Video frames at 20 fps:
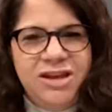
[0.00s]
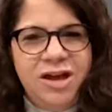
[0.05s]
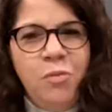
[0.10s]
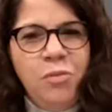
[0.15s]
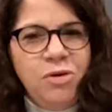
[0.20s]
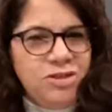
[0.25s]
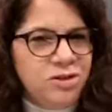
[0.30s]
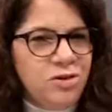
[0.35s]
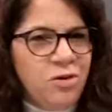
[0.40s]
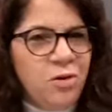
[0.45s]
How
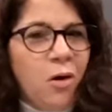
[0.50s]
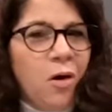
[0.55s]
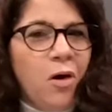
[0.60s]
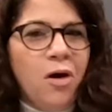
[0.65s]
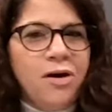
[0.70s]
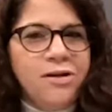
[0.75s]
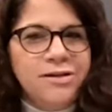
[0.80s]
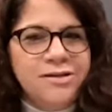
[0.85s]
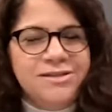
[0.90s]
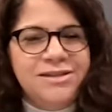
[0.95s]
much
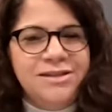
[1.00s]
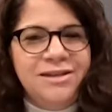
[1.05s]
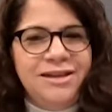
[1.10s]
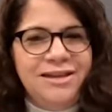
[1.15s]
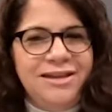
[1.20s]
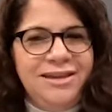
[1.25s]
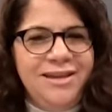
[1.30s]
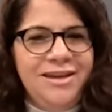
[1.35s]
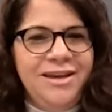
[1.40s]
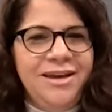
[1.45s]
cost, and
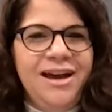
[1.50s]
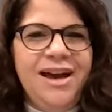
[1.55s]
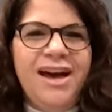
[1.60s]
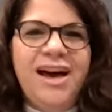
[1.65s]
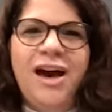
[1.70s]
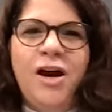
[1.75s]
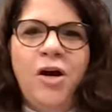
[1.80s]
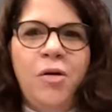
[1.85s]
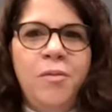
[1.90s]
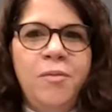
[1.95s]
like
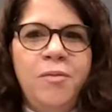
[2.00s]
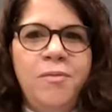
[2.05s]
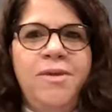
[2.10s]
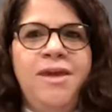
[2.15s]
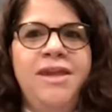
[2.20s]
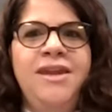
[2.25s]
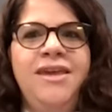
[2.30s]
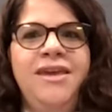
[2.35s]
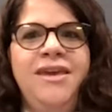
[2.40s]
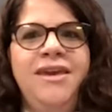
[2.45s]
how
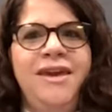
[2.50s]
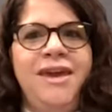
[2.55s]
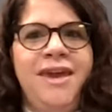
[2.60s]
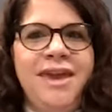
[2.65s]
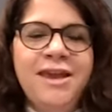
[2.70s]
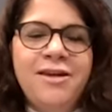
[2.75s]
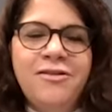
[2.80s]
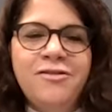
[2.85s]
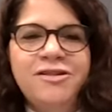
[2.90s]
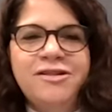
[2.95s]
many
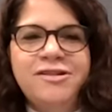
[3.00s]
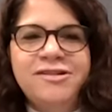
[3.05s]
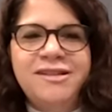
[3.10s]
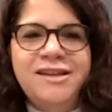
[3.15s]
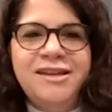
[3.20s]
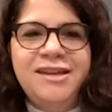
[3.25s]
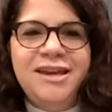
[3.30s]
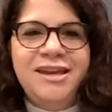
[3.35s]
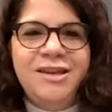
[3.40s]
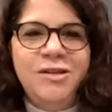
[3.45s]
acres I
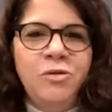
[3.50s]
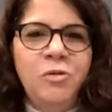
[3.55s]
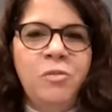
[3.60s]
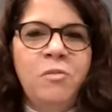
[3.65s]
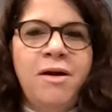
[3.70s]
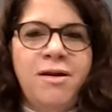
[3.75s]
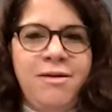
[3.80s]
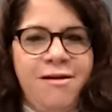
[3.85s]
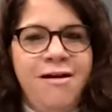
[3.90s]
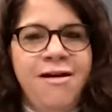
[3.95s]
can do
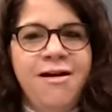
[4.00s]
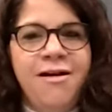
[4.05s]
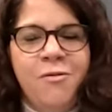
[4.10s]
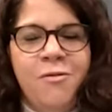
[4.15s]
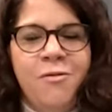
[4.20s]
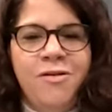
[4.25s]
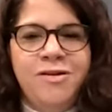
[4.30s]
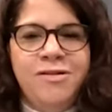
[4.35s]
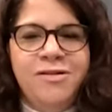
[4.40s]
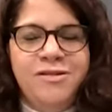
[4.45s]
by
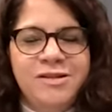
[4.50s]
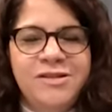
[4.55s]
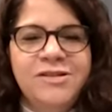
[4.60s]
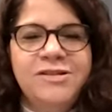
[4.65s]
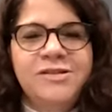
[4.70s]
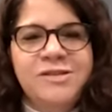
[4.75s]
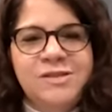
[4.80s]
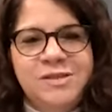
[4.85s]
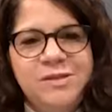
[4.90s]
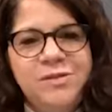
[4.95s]
hour?
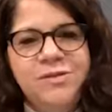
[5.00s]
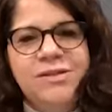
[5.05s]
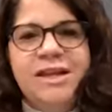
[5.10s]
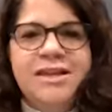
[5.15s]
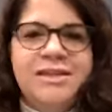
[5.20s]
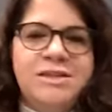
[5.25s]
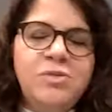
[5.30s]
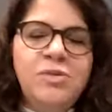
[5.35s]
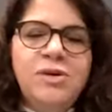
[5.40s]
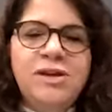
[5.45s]
So
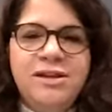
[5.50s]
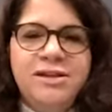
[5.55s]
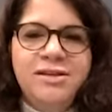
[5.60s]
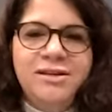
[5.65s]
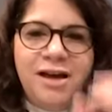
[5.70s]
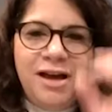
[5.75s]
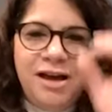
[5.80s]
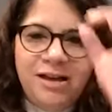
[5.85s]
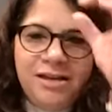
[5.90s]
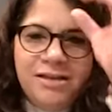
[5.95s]
that's when
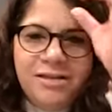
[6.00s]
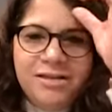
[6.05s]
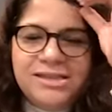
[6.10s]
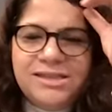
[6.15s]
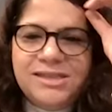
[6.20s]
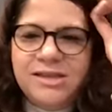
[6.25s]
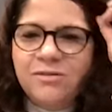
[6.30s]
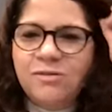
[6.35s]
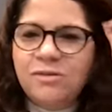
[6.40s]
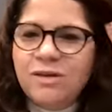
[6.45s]
it's
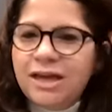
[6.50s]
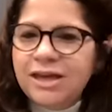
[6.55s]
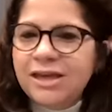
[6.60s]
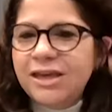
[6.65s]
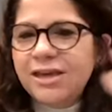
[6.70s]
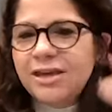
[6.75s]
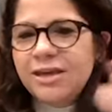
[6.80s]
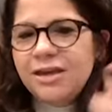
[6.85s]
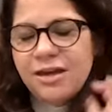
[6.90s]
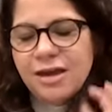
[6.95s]
still like
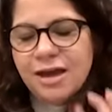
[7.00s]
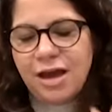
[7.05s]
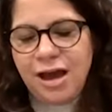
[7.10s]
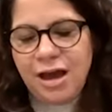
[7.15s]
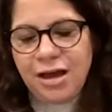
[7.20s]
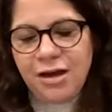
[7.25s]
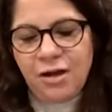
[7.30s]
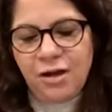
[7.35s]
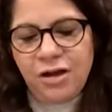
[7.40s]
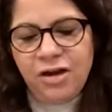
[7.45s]
a
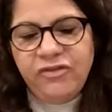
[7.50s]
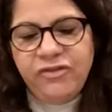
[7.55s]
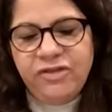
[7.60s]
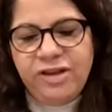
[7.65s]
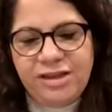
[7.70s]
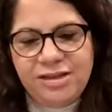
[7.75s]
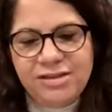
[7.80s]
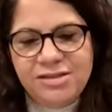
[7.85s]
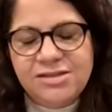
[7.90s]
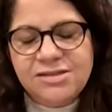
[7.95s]
lot of
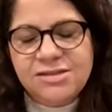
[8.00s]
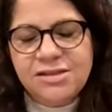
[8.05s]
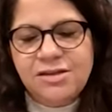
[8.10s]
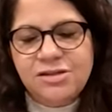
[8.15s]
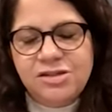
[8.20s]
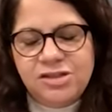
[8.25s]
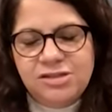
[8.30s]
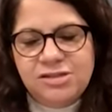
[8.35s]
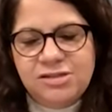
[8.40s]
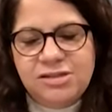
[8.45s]
like
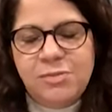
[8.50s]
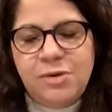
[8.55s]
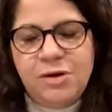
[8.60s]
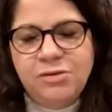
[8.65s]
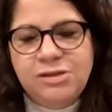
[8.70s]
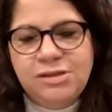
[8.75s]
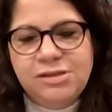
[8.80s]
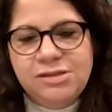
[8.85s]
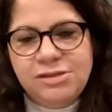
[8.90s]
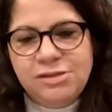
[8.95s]
discussions about
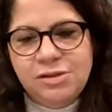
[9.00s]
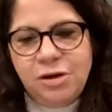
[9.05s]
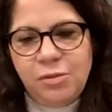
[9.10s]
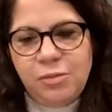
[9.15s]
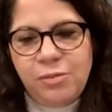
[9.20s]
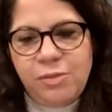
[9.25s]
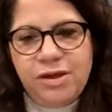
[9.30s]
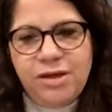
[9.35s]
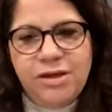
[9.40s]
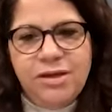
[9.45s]
this
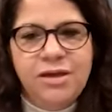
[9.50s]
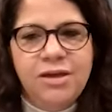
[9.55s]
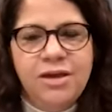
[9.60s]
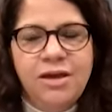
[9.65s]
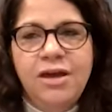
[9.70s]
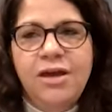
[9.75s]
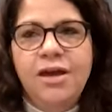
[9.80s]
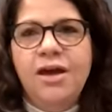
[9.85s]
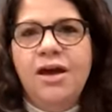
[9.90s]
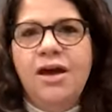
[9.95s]
topic.
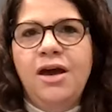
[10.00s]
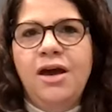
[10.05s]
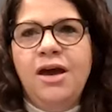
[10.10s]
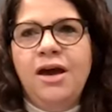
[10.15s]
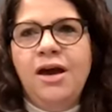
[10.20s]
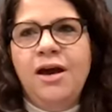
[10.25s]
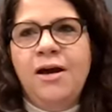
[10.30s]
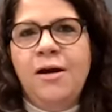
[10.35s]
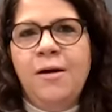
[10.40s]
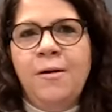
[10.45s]

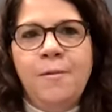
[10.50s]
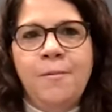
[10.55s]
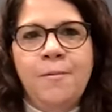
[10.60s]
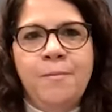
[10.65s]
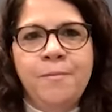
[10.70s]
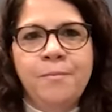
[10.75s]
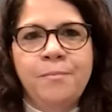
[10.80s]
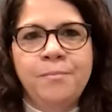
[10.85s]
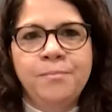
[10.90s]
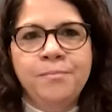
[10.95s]

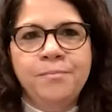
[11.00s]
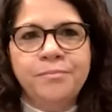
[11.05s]
Um,